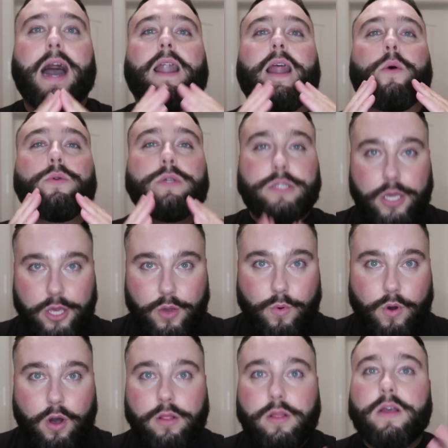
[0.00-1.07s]
and I will see
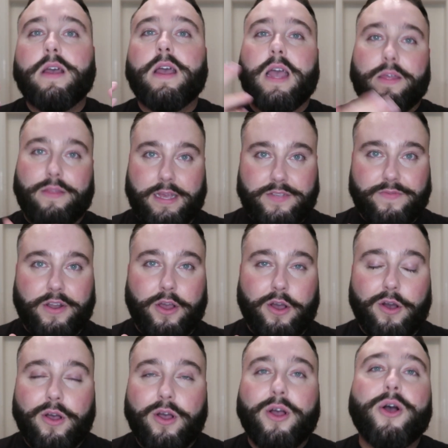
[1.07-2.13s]
you all in the next
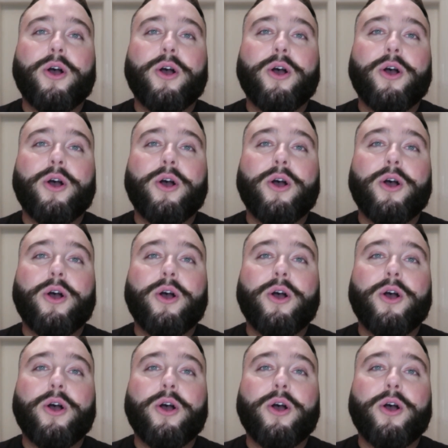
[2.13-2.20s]
video.